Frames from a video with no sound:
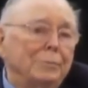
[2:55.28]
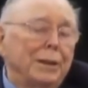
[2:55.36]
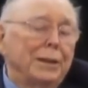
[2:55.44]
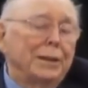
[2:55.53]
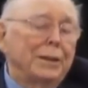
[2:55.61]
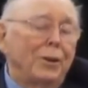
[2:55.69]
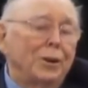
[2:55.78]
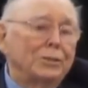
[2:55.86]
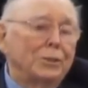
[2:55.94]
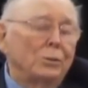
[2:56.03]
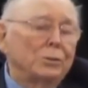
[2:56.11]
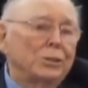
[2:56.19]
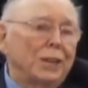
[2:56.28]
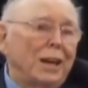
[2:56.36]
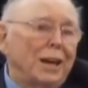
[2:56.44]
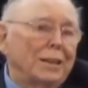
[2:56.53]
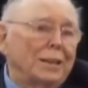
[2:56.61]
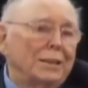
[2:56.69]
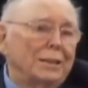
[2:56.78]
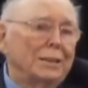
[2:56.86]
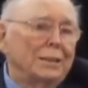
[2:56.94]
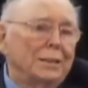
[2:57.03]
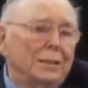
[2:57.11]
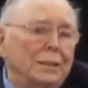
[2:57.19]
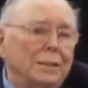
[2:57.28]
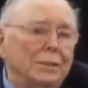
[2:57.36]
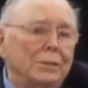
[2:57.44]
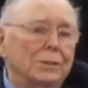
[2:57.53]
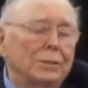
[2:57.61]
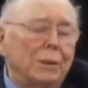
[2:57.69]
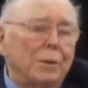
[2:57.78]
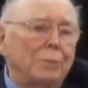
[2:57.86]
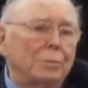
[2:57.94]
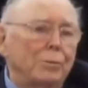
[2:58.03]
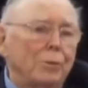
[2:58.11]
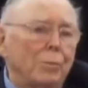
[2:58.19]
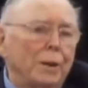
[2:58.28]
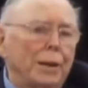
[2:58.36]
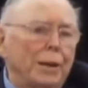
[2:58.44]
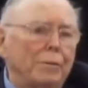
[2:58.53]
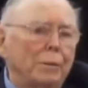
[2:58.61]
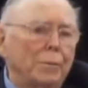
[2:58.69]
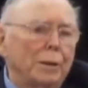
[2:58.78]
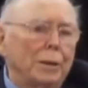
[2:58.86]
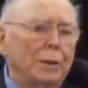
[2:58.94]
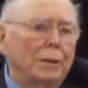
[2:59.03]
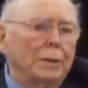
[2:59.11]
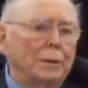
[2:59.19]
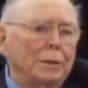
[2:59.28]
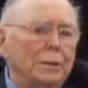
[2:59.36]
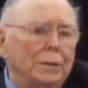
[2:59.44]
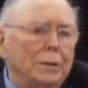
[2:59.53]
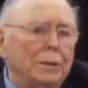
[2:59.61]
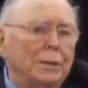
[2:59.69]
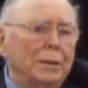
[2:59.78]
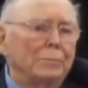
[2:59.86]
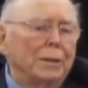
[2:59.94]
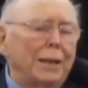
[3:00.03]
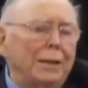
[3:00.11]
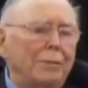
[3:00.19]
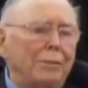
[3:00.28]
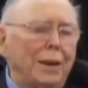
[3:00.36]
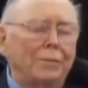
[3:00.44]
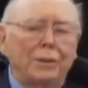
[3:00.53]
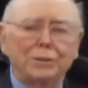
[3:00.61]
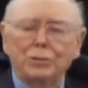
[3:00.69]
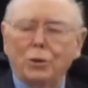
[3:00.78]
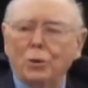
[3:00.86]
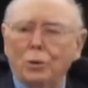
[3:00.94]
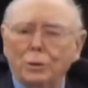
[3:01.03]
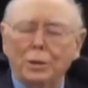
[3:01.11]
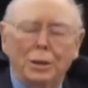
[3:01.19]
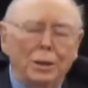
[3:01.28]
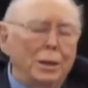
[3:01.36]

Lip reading: my Costco stock, and of course I'm outperforming everybody. And I'm 95 years old,